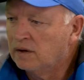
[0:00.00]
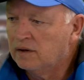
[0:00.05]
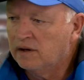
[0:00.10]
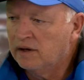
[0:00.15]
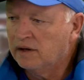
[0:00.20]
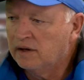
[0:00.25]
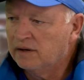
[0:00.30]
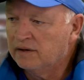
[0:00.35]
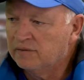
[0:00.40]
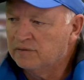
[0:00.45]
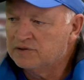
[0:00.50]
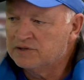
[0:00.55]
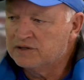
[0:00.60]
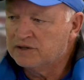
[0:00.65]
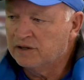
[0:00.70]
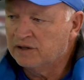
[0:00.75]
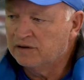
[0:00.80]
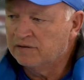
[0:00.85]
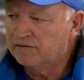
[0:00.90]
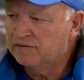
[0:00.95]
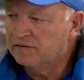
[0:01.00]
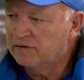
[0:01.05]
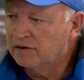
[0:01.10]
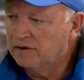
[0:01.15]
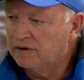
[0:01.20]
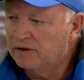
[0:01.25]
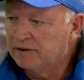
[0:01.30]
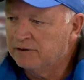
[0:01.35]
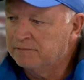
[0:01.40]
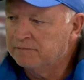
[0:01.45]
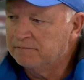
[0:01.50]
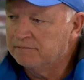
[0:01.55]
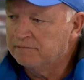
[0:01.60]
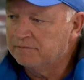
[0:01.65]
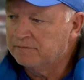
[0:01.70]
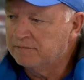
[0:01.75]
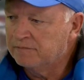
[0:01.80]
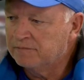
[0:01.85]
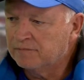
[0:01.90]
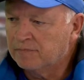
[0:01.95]
Yeah, it was tough.
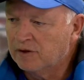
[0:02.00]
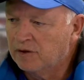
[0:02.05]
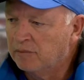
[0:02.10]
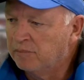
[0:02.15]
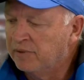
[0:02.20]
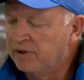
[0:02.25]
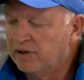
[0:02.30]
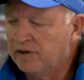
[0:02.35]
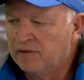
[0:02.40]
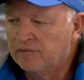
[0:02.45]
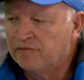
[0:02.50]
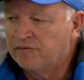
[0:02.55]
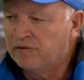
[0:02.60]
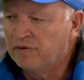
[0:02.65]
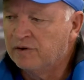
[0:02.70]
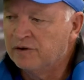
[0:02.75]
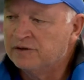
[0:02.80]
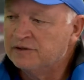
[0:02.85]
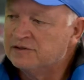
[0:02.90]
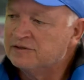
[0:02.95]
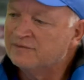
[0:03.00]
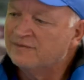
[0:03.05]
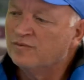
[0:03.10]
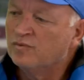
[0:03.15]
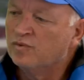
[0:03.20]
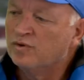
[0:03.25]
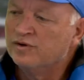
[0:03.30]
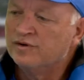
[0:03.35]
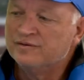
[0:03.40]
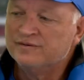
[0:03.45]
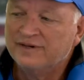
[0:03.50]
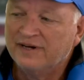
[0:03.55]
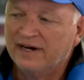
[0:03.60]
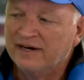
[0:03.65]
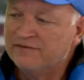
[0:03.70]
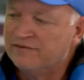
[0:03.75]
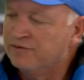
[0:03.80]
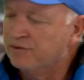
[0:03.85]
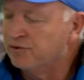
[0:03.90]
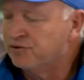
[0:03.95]
They're big up front. We're
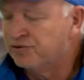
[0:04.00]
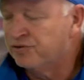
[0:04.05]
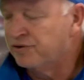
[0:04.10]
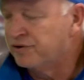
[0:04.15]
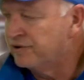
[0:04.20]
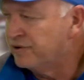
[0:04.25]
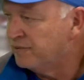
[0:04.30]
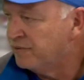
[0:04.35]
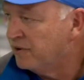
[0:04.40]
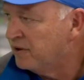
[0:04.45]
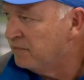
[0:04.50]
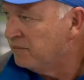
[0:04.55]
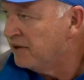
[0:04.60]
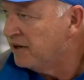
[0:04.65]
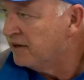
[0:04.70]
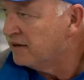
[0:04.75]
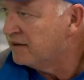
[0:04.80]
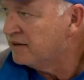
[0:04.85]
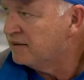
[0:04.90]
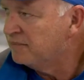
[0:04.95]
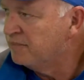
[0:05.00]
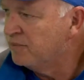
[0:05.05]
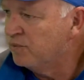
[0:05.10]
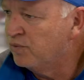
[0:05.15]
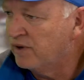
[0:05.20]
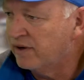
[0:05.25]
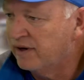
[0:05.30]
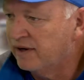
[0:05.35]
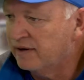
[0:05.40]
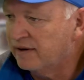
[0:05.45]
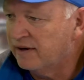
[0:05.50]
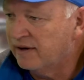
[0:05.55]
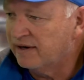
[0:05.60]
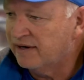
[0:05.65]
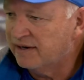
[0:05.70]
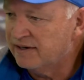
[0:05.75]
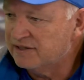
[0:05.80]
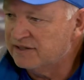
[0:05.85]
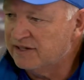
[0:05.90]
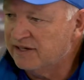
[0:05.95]
not full strength at running back. We've got
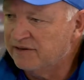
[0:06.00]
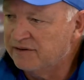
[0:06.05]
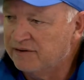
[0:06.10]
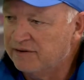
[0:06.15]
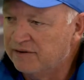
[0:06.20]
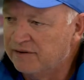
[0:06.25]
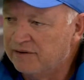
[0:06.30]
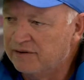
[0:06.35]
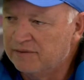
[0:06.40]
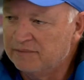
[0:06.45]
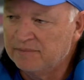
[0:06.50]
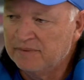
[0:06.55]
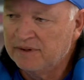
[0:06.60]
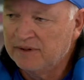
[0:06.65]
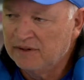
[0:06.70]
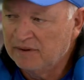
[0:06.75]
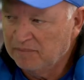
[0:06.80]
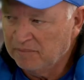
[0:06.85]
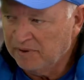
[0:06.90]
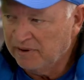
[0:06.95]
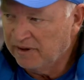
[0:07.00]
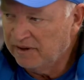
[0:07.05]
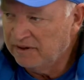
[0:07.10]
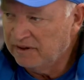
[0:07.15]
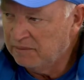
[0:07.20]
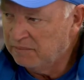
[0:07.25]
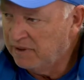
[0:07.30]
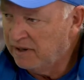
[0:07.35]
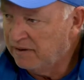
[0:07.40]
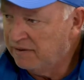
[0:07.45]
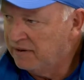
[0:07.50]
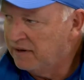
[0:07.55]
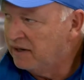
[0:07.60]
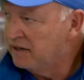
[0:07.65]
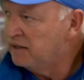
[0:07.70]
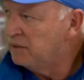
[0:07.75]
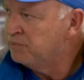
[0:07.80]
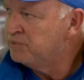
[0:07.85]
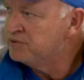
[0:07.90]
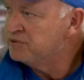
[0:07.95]
guys out there that are playing at about
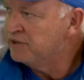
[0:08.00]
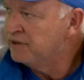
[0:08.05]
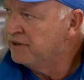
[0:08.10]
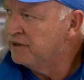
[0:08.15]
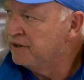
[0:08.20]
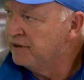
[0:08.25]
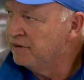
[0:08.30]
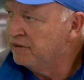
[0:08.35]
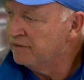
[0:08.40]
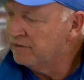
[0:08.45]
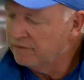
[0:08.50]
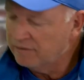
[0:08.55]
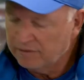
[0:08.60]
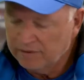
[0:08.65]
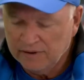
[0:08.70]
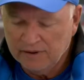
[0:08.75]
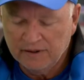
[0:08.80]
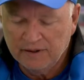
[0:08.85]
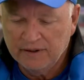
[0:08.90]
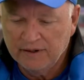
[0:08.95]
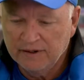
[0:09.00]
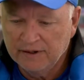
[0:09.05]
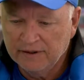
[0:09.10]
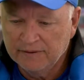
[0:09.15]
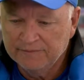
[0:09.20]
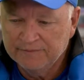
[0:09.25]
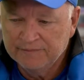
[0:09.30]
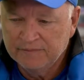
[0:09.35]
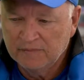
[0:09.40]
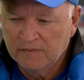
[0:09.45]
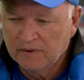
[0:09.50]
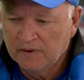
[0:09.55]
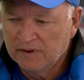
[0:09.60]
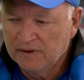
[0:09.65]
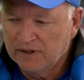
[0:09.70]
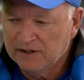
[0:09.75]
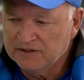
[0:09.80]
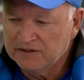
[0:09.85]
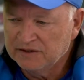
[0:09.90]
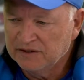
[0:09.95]
90% health, and
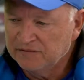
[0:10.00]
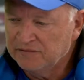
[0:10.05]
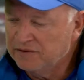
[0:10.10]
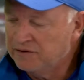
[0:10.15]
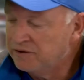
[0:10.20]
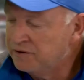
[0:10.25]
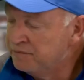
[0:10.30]
that's tough to do.